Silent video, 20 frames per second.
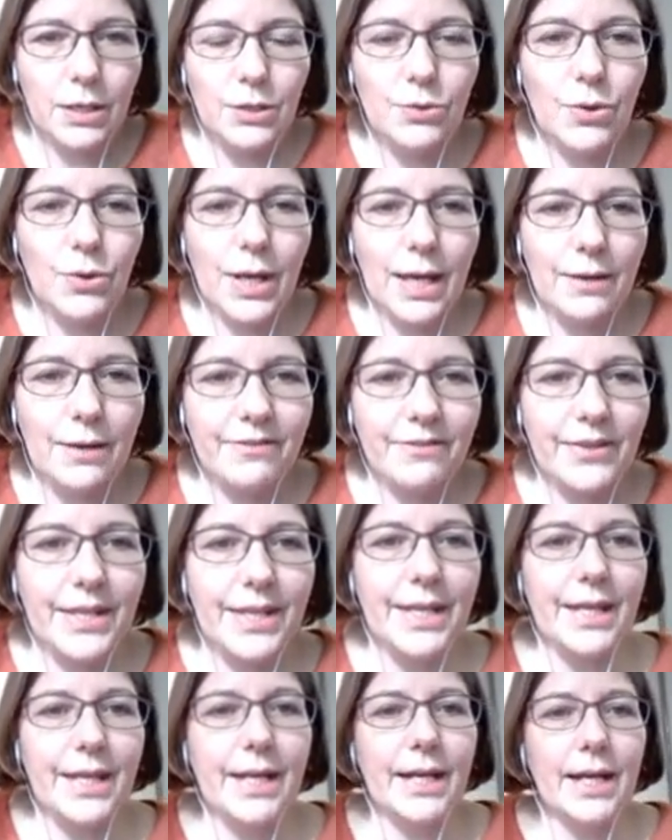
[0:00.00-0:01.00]
You have
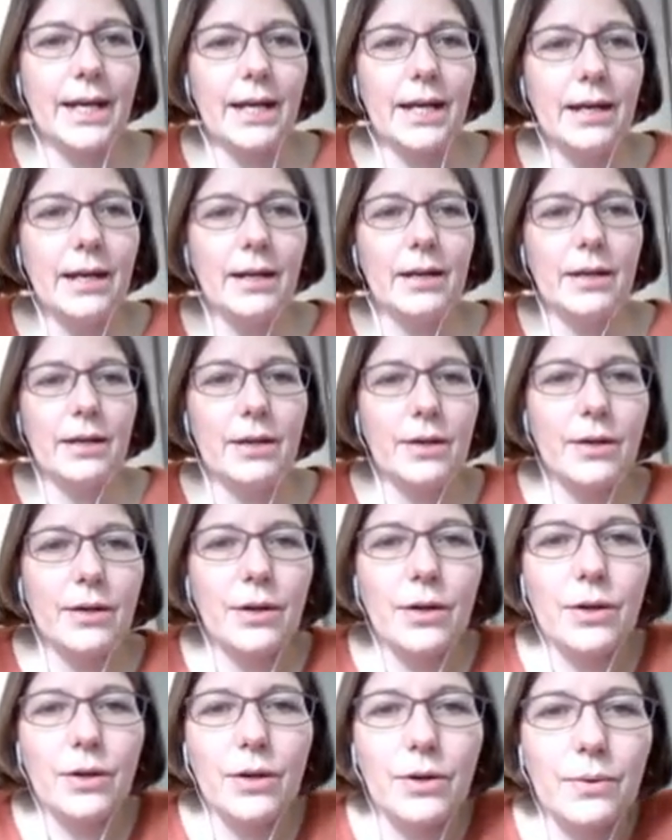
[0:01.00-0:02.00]
here
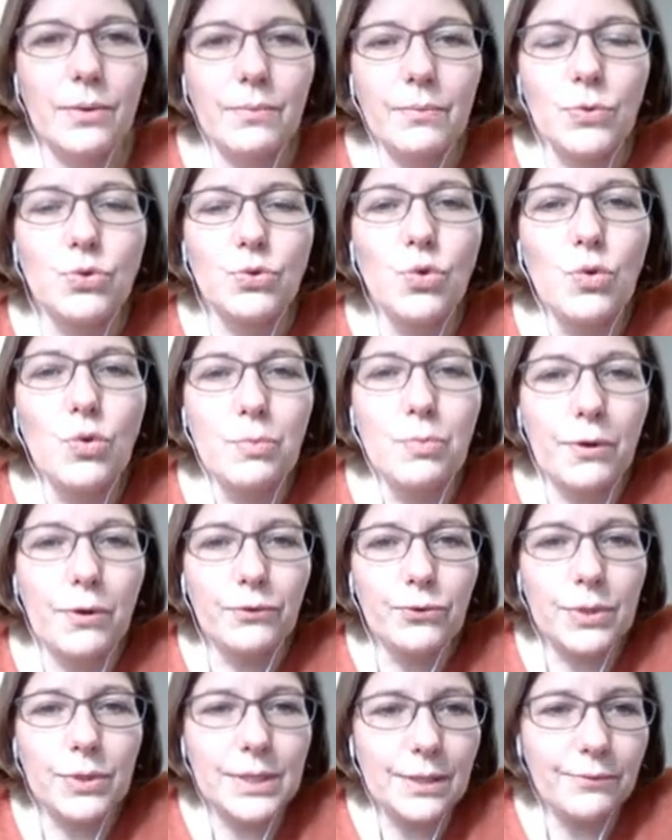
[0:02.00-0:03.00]
a group
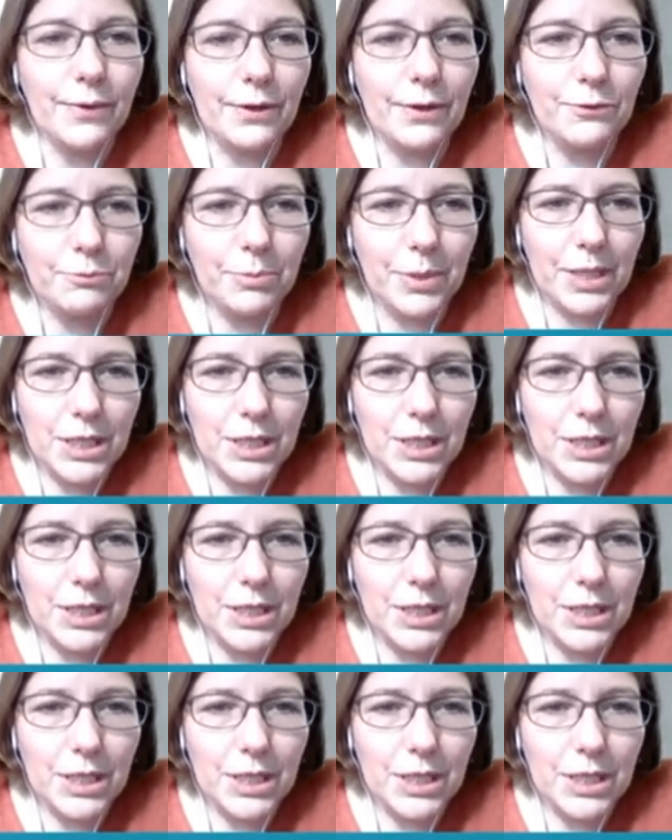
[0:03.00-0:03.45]
of 25